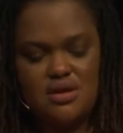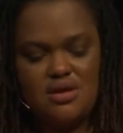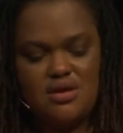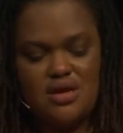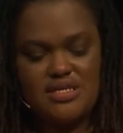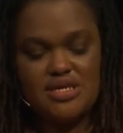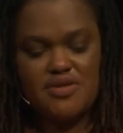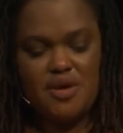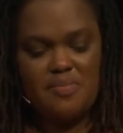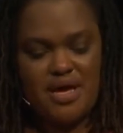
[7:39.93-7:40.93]
As I
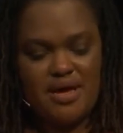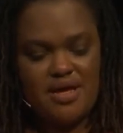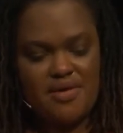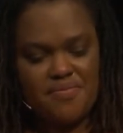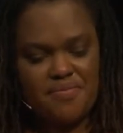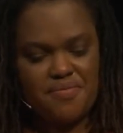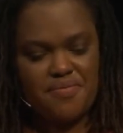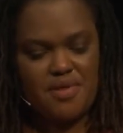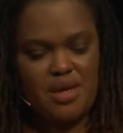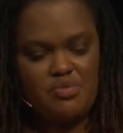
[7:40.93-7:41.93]
look back,
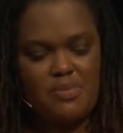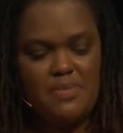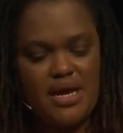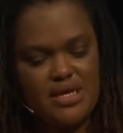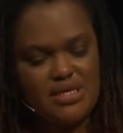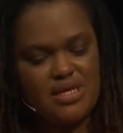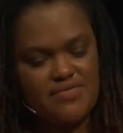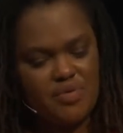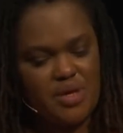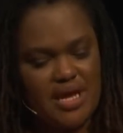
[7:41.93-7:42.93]
I'm reminded of a
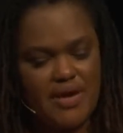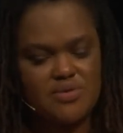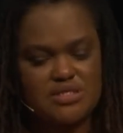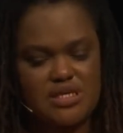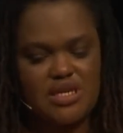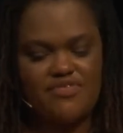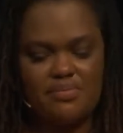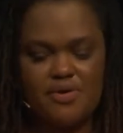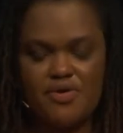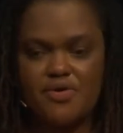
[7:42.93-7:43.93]
recounting of a
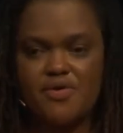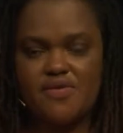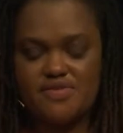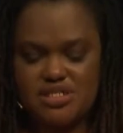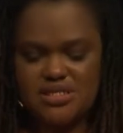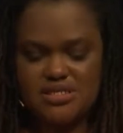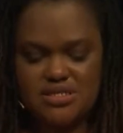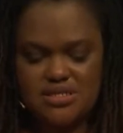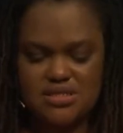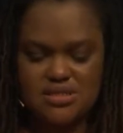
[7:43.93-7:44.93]
miracle of
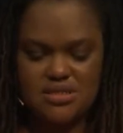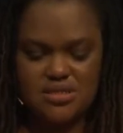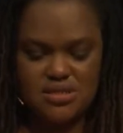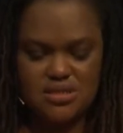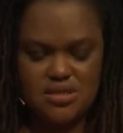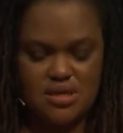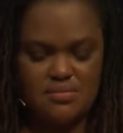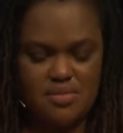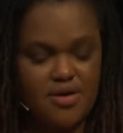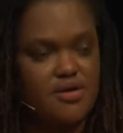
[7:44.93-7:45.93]
Jesus in Mark